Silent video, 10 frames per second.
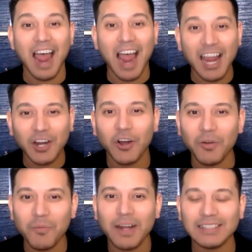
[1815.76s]
I
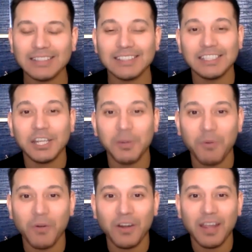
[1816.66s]
can't wait to see you
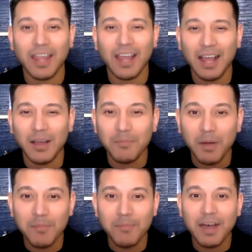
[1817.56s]
all at
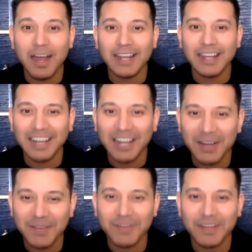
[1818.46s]
Mumbai
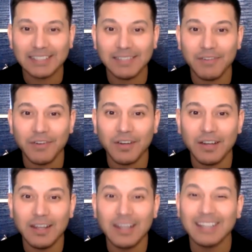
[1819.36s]
Love Festival.
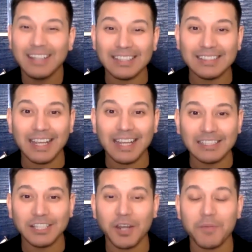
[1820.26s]
This
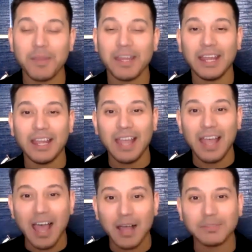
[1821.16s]
is going to be
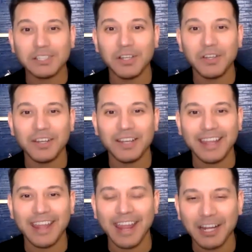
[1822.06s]

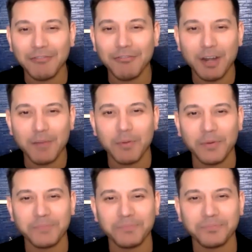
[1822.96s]
absolutely incredible.
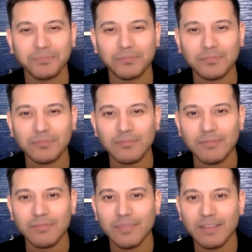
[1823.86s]

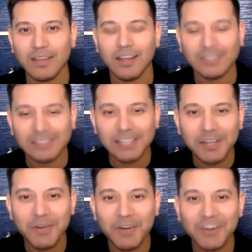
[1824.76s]
I'll see
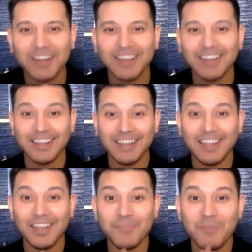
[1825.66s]
you all
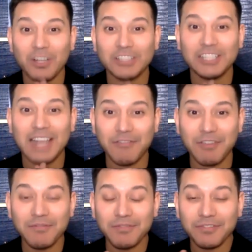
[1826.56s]
March
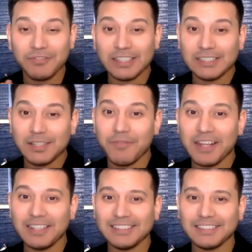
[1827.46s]
11th, face to
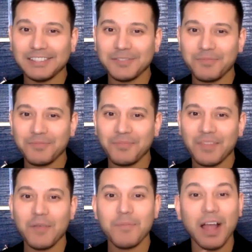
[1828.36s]
face.
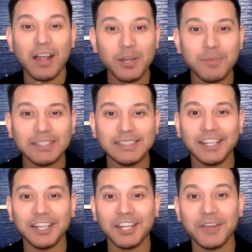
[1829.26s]
But I'm going to be
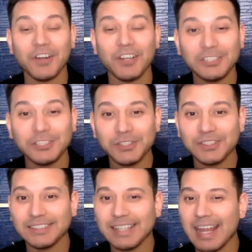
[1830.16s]
seeing you on
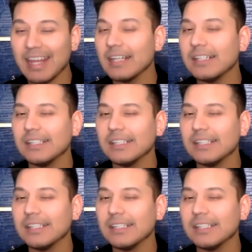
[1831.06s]
Tuesday.